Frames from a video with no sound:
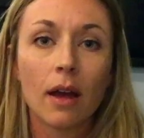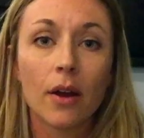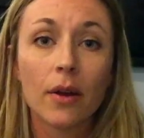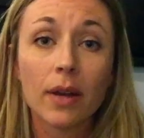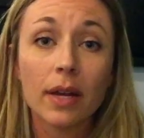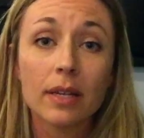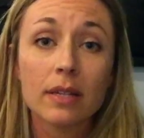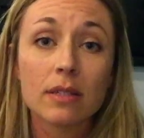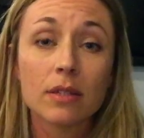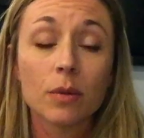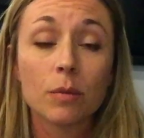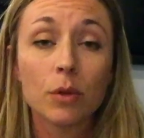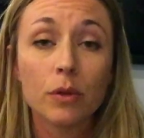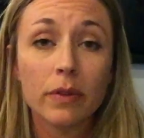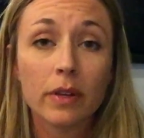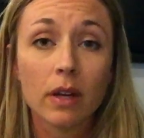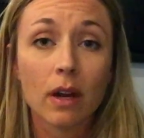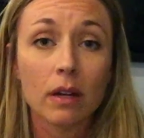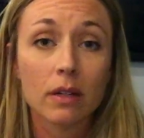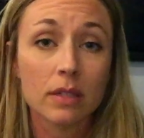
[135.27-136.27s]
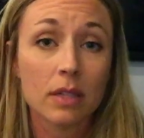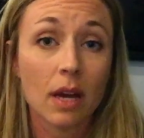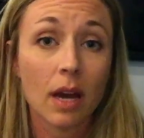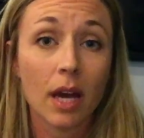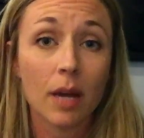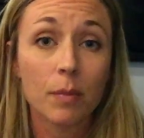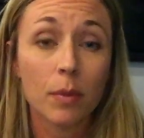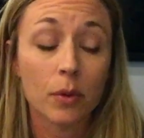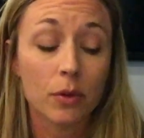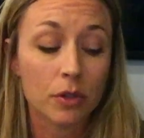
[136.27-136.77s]
Okay, so moving on to
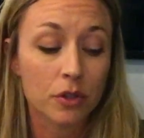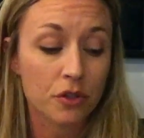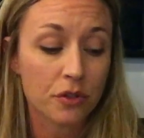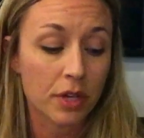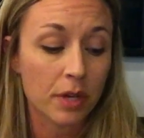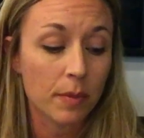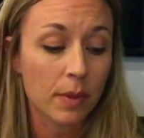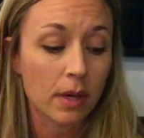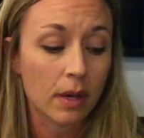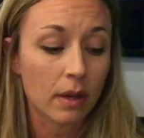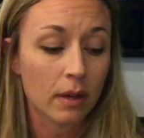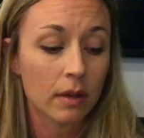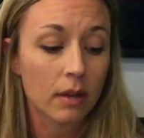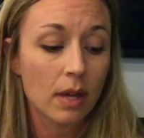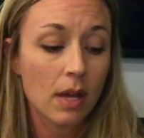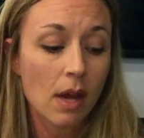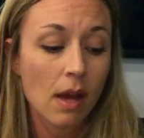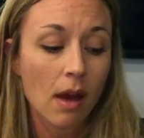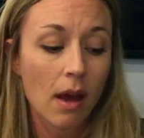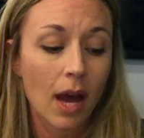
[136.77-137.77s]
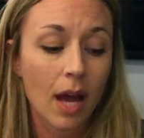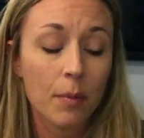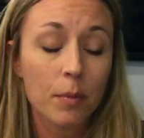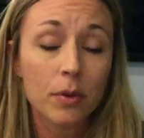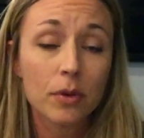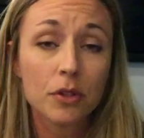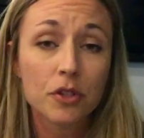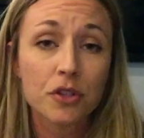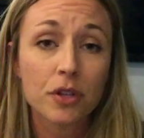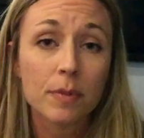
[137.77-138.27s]
hyponatremia.
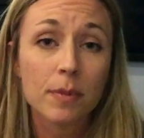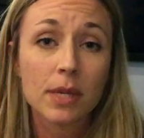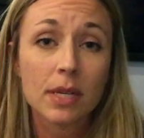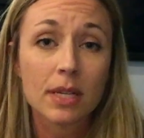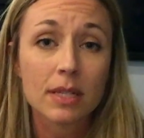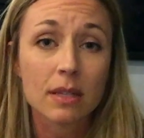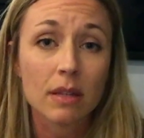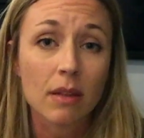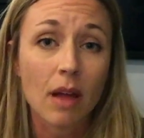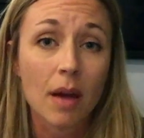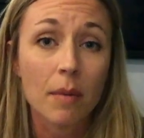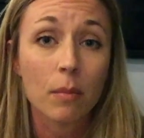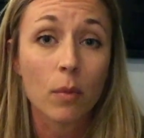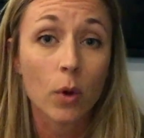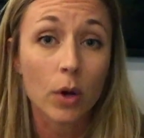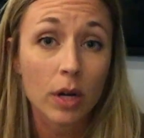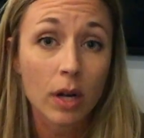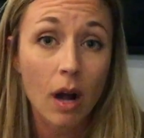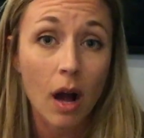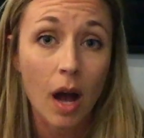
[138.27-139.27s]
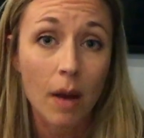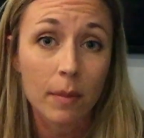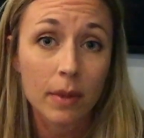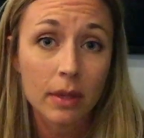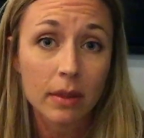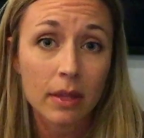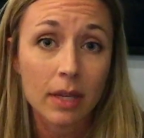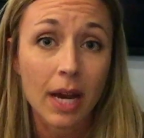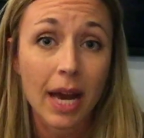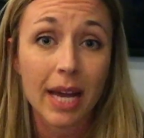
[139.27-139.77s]
Hyponatremia is a lot more
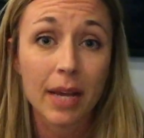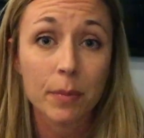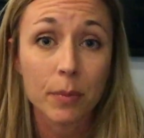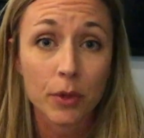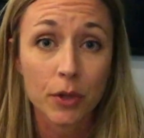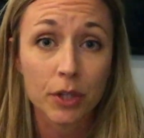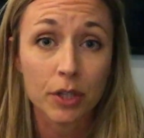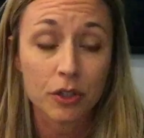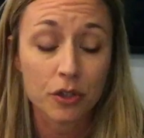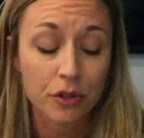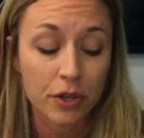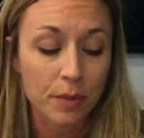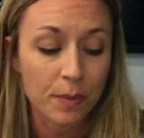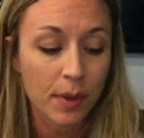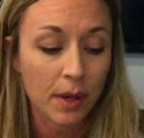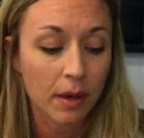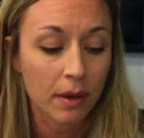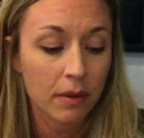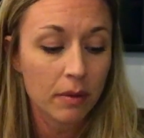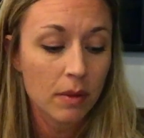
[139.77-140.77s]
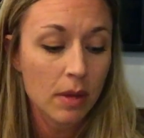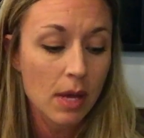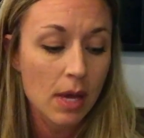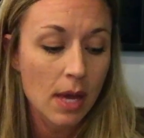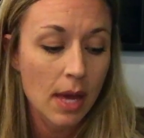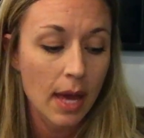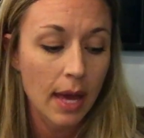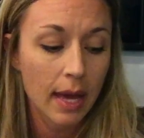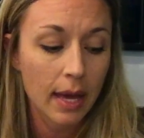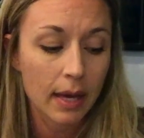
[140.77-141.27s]
common than hypernatremia
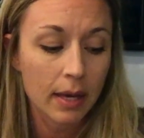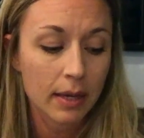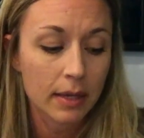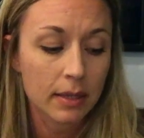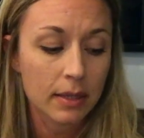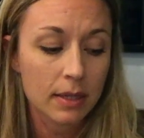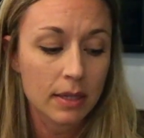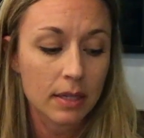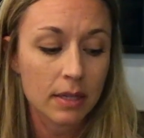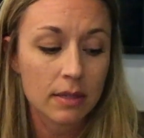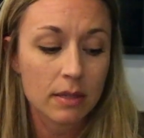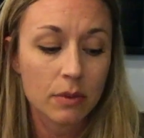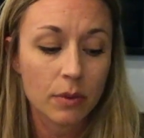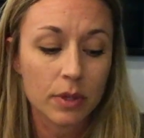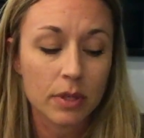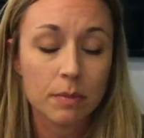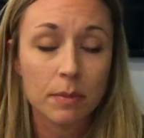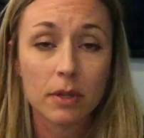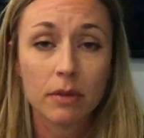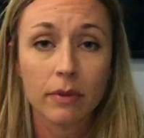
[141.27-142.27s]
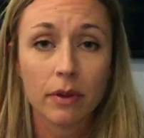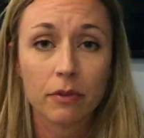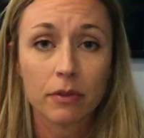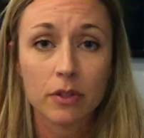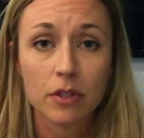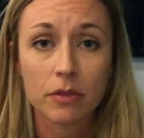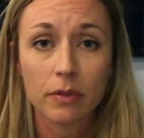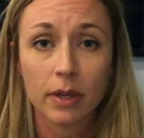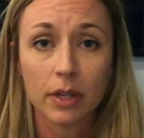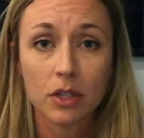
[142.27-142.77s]
and is going to be a
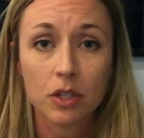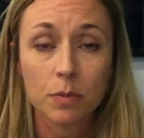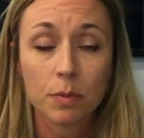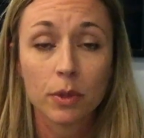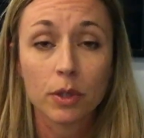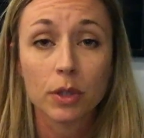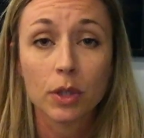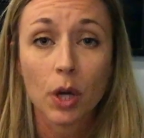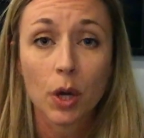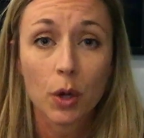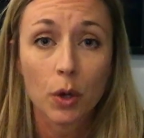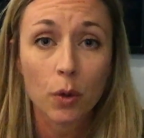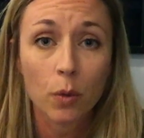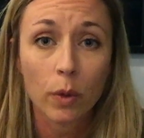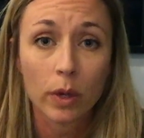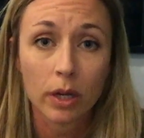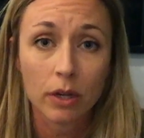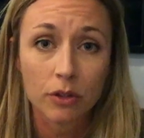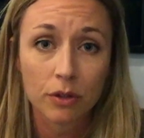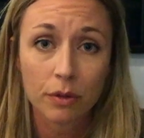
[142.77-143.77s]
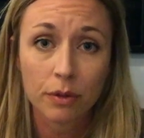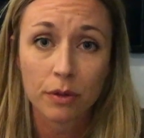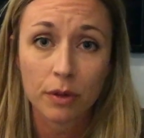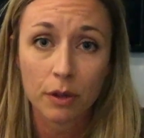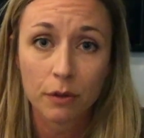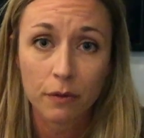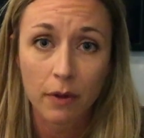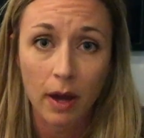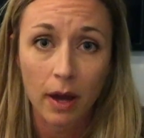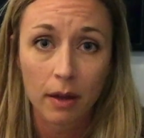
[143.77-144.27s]
reference range below
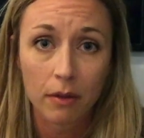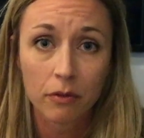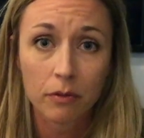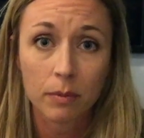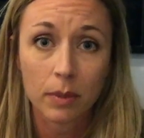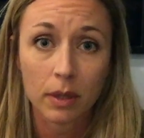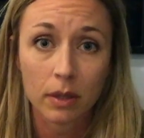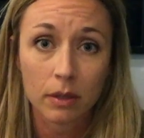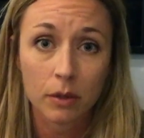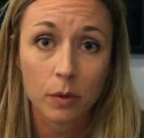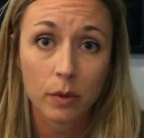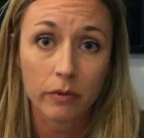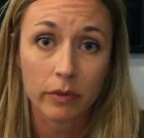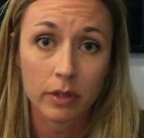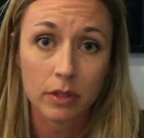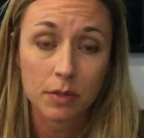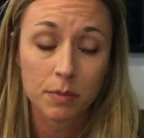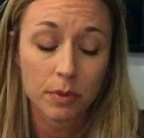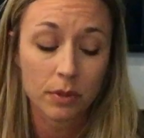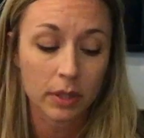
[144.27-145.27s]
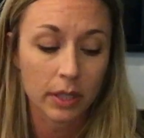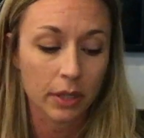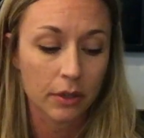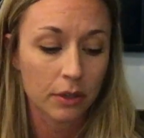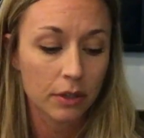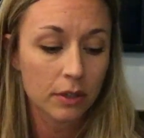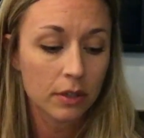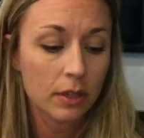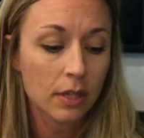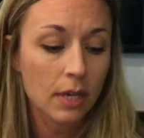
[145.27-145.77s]
135 milliequivalents per
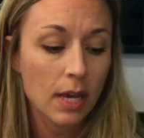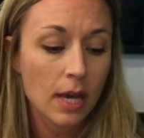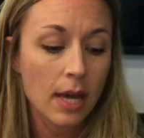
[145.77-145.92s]
liter.